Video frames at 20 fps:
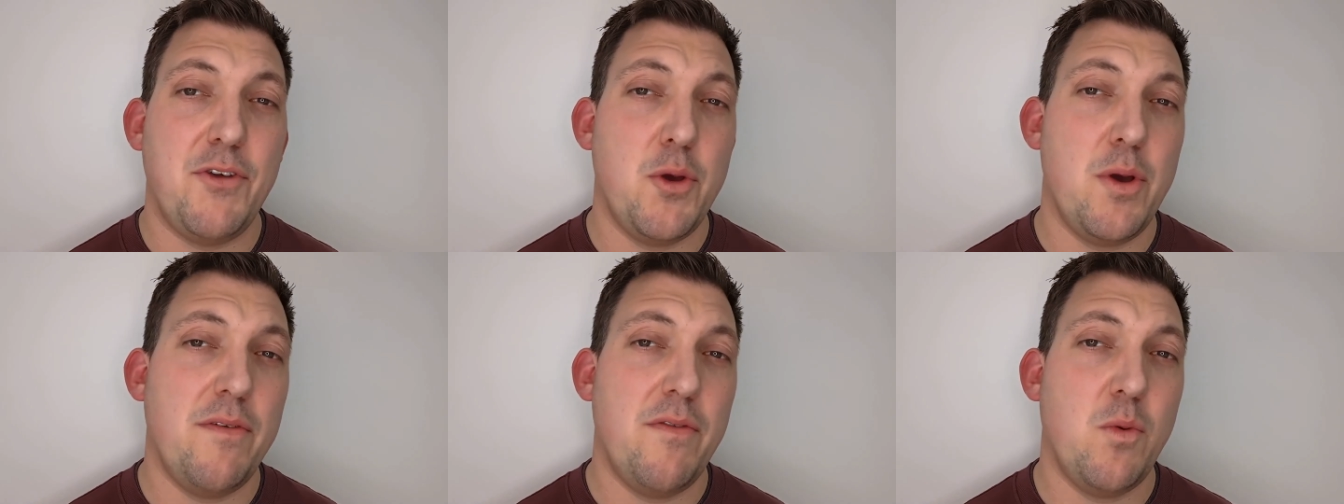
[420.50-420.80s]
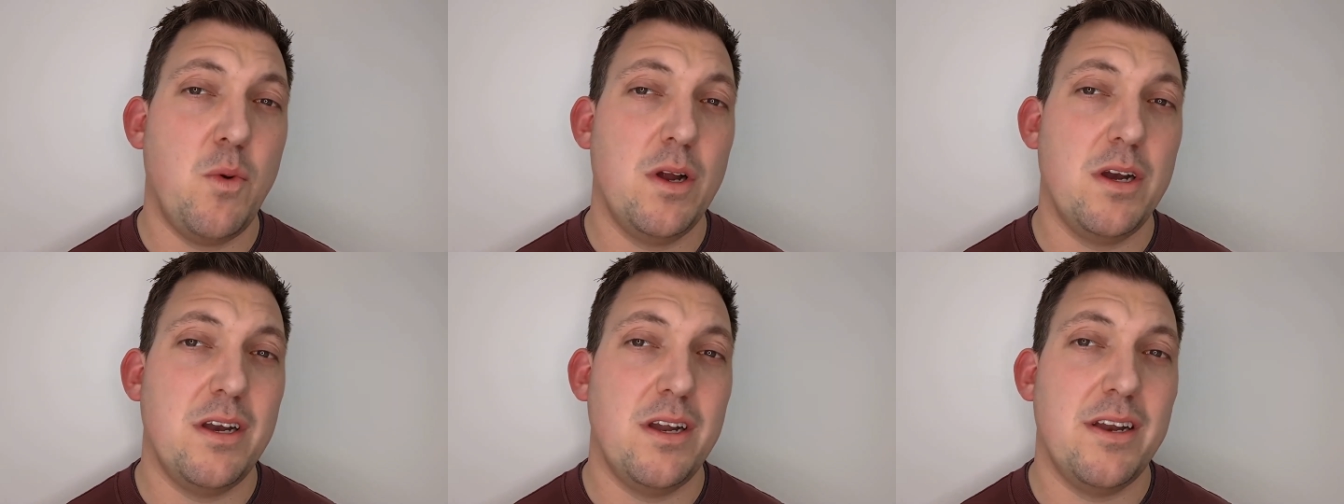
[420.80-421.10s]
you ever
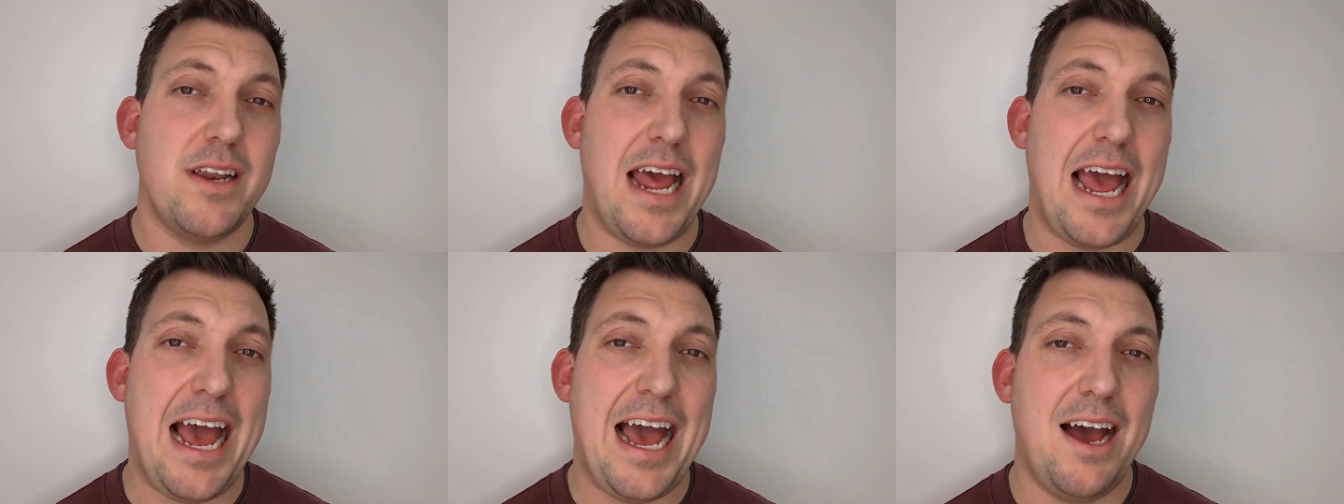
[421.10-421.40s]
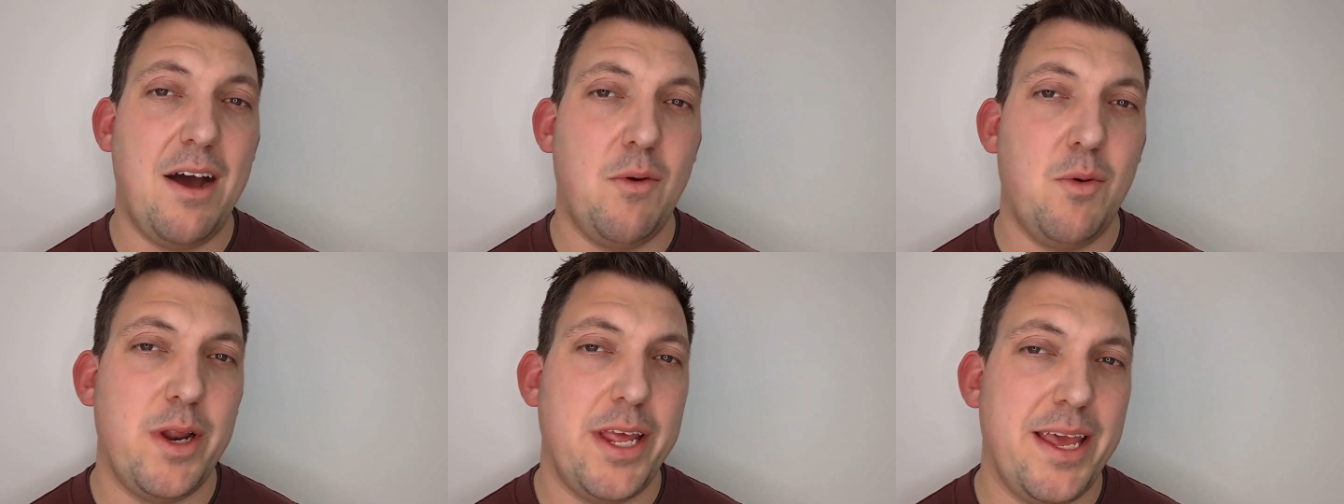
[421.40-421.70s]
wondered
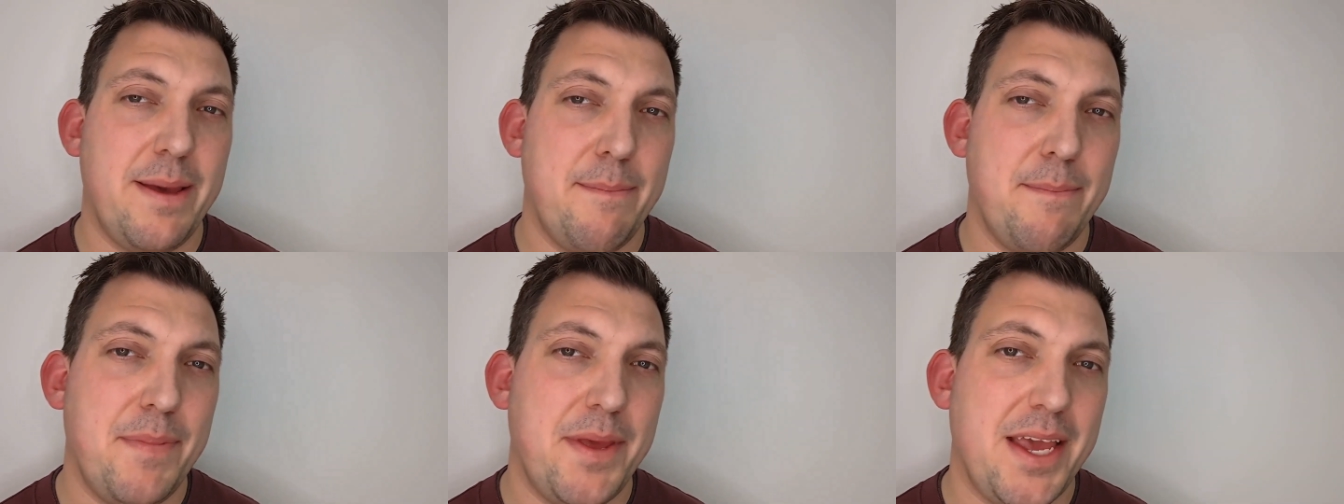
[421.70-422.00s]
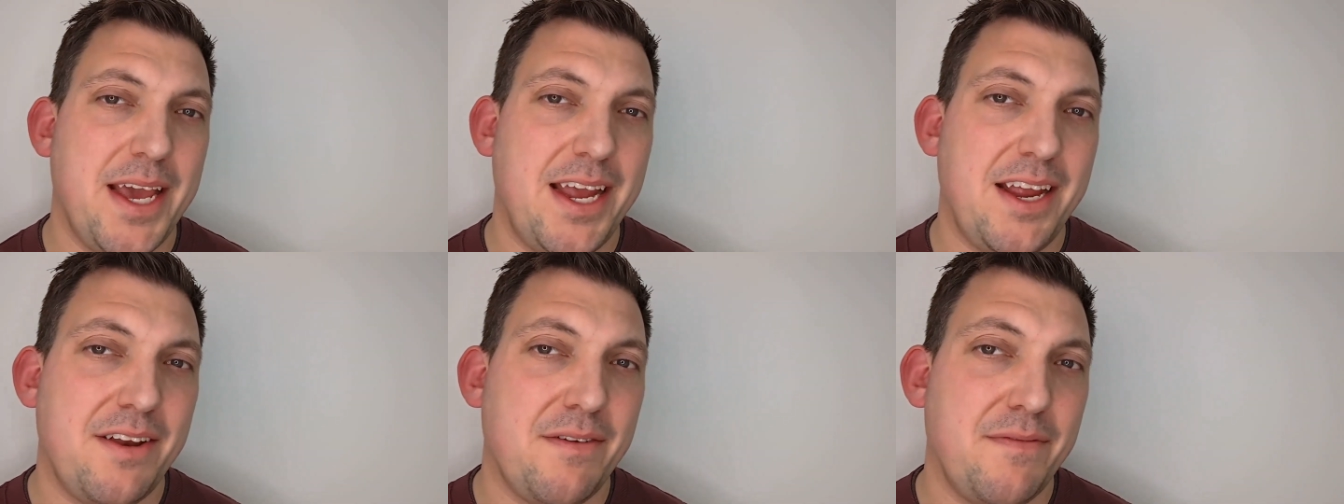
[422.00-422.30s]
how the
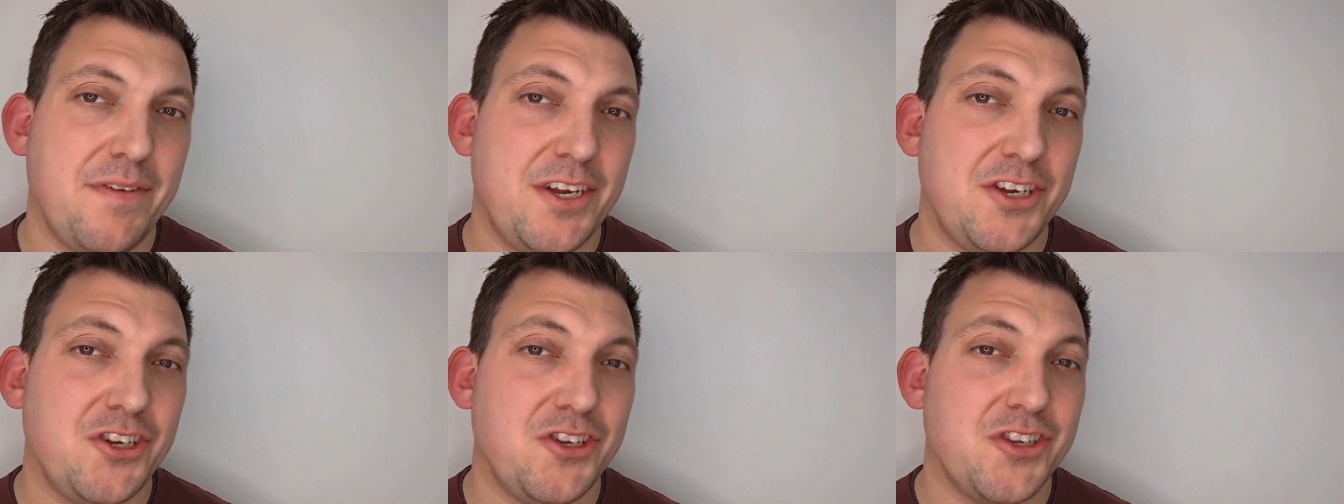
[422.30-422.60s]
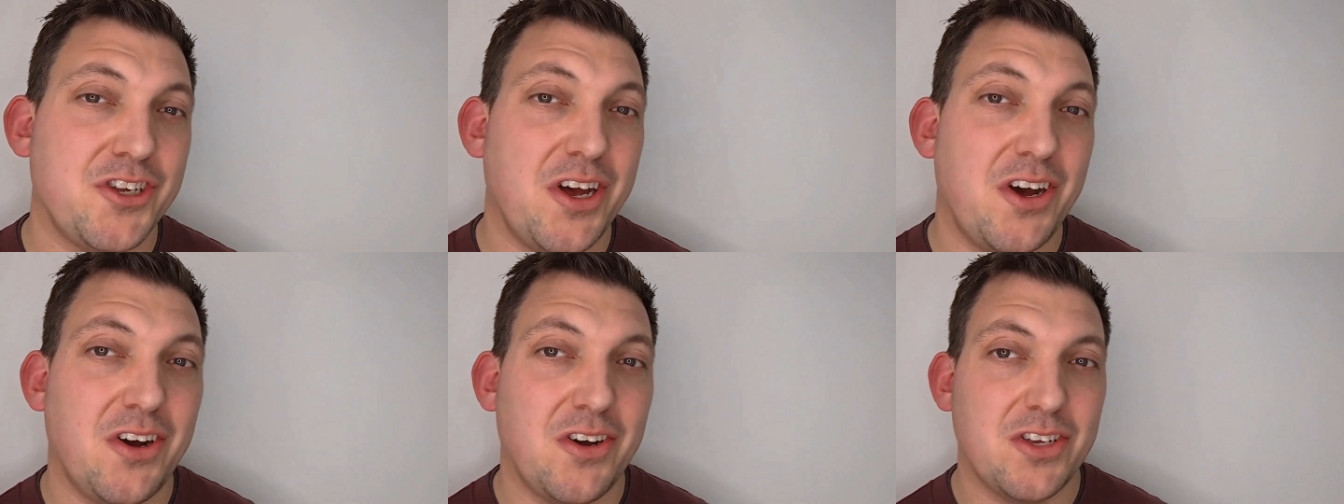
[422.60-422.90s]
NBA divisions
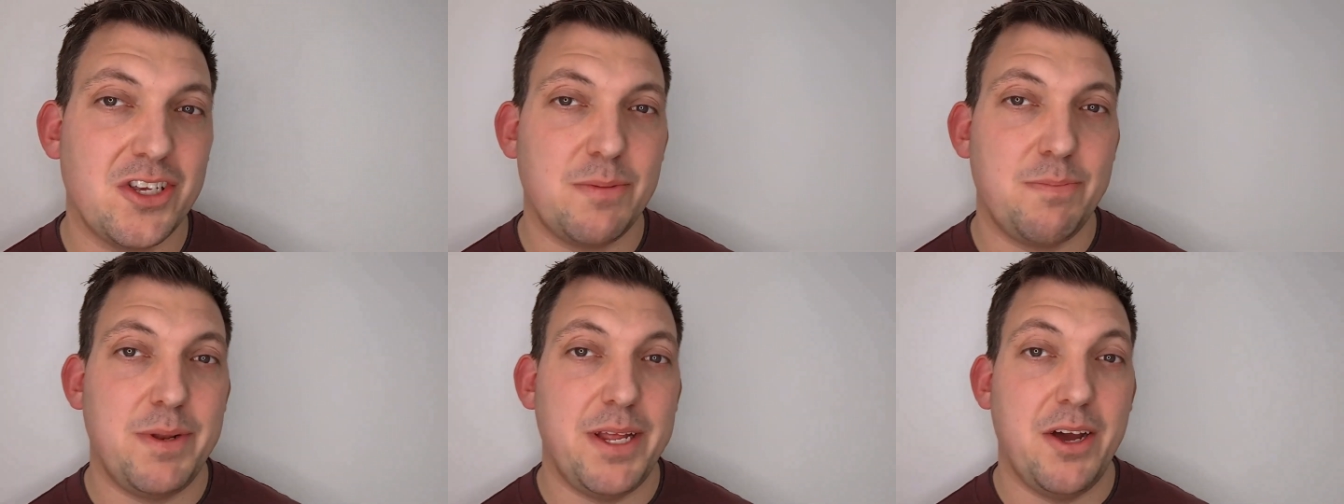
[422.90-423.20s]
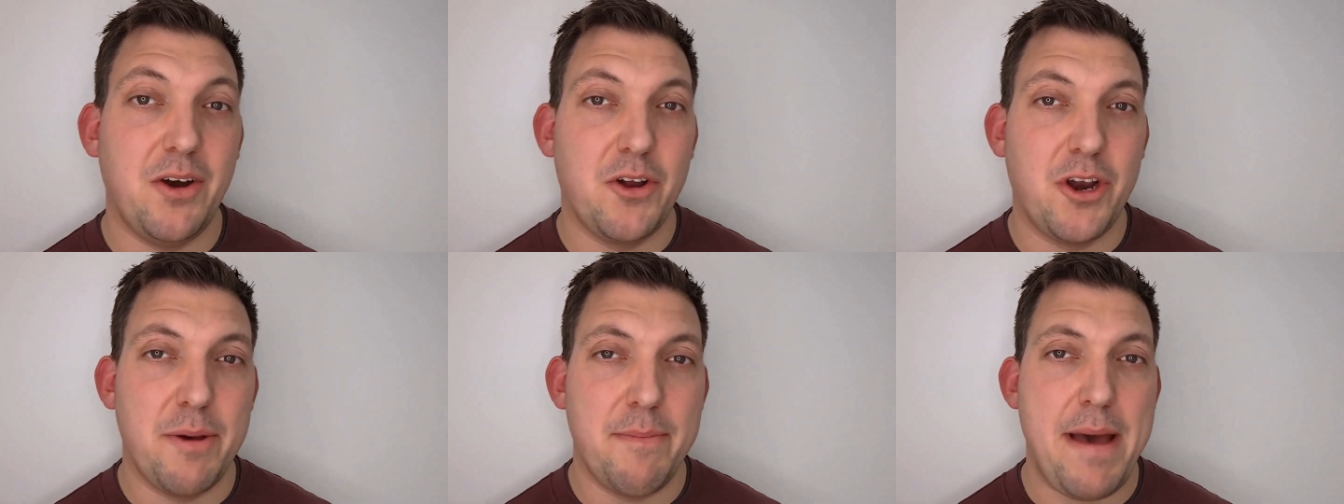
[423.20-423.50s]
are
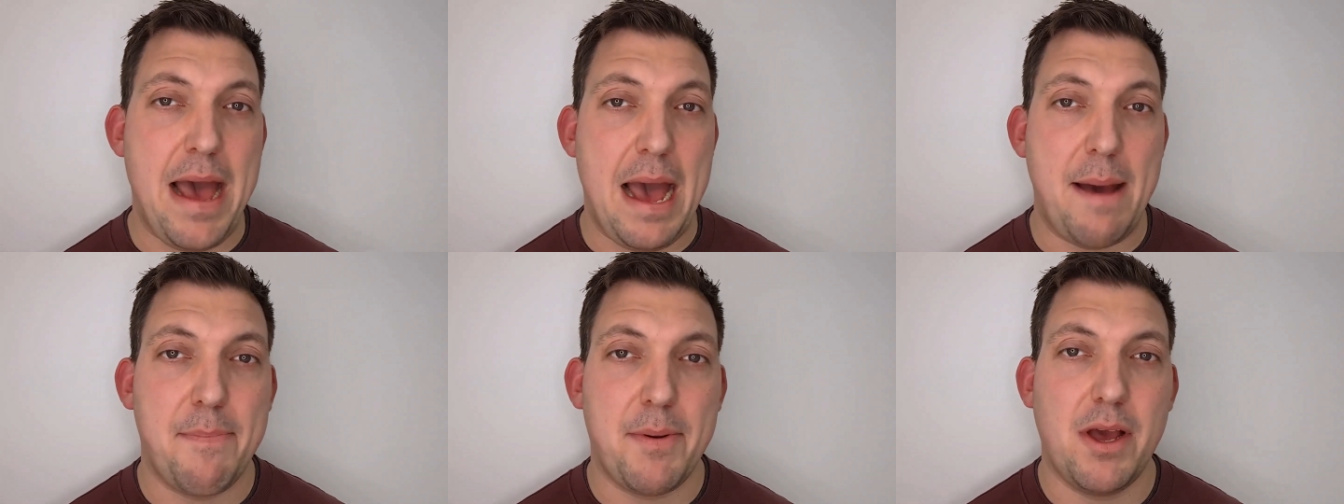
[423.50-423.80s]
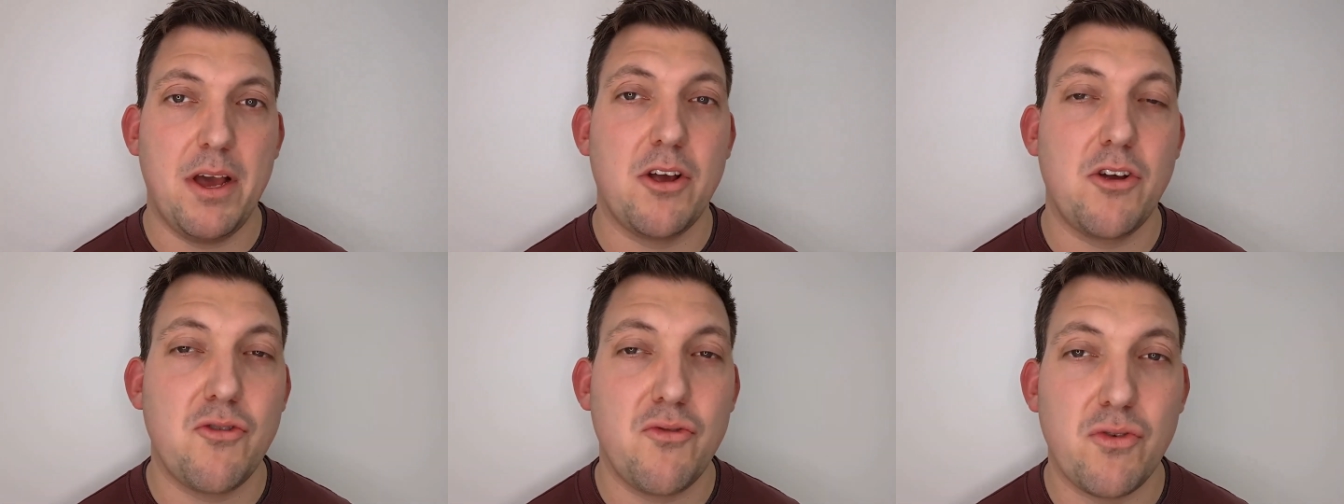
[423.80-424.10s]
split on a map
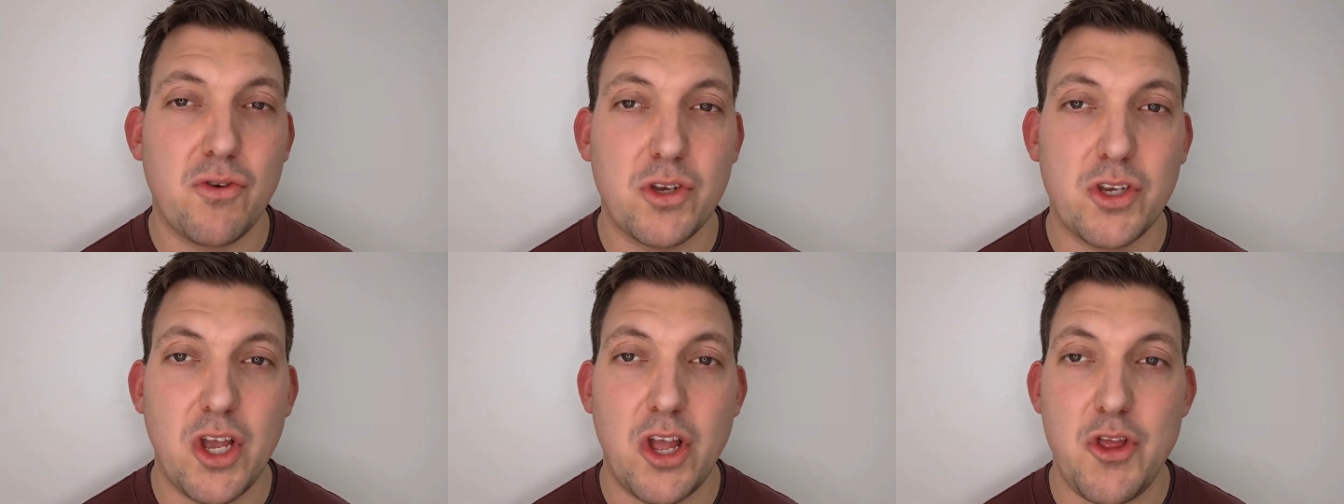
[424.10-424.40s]
across